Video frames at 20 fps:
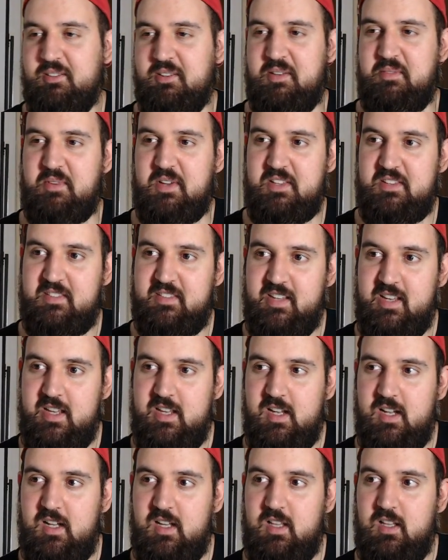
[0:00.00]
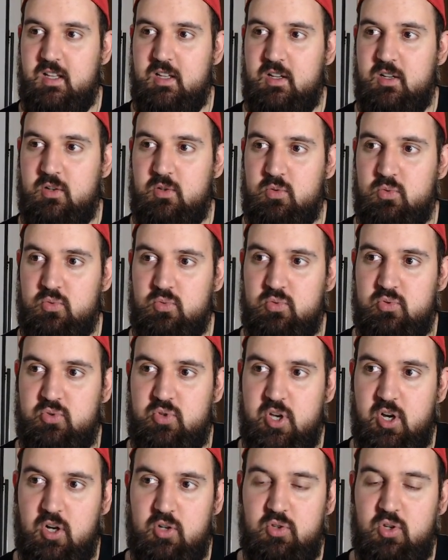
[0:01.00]
one might say,
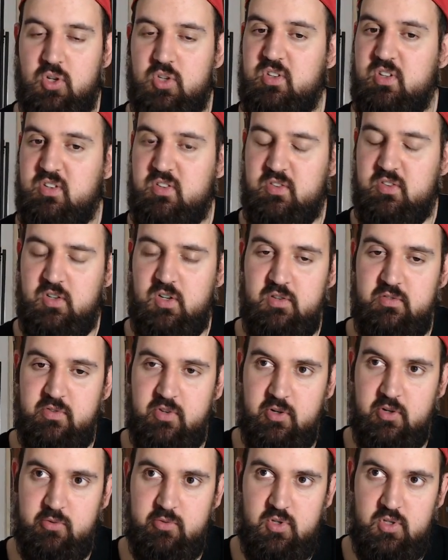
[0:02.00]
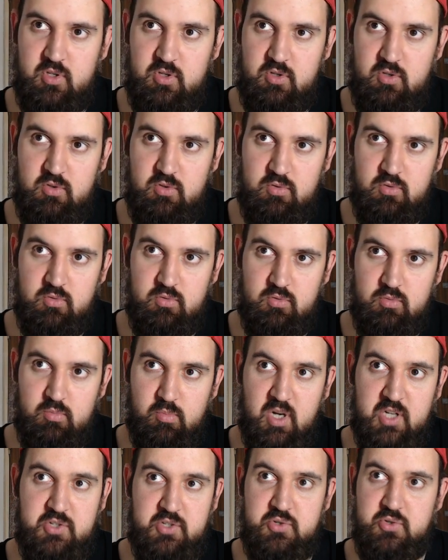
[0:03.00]
they are not necessarily very
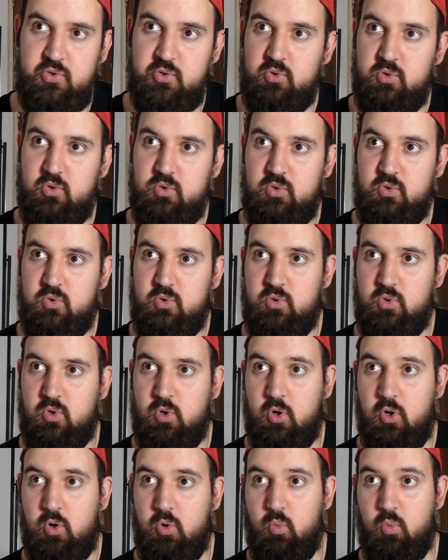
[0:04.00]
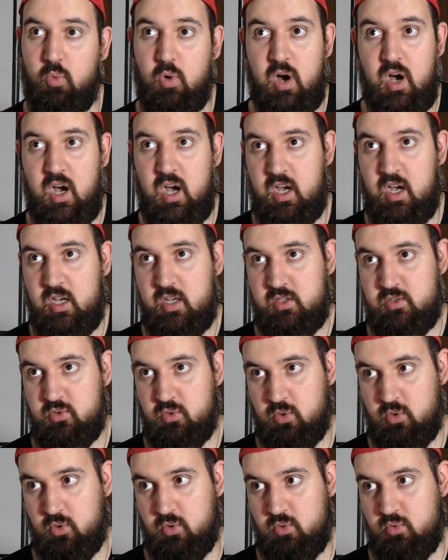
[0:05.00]
mature or wise
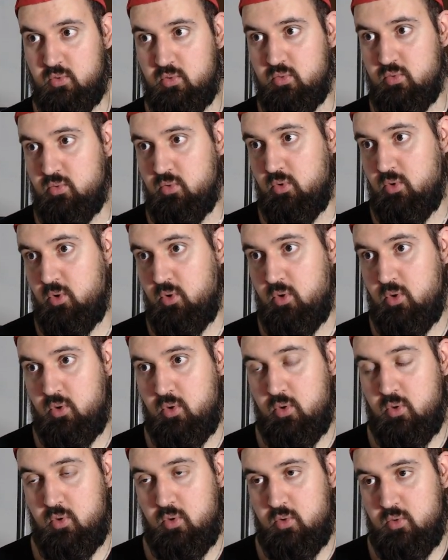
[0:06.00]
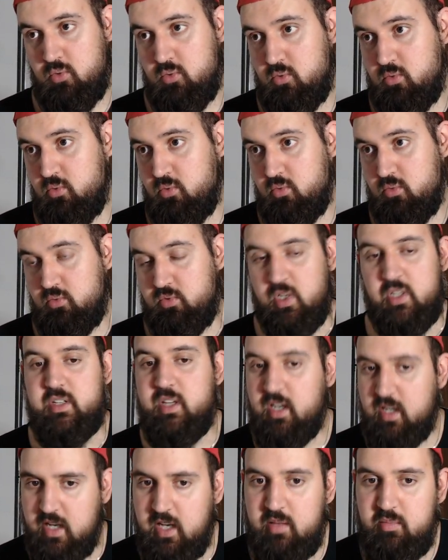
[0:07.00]
or
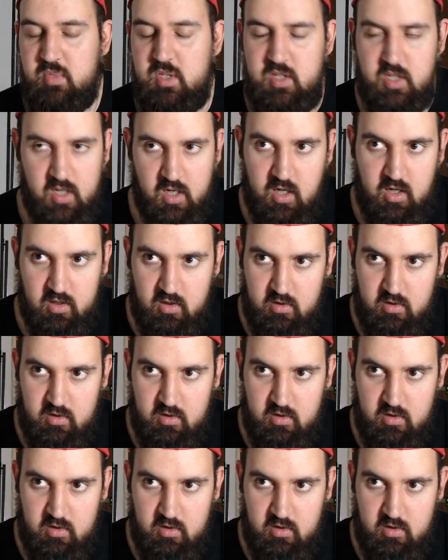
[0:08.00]
there, can be there are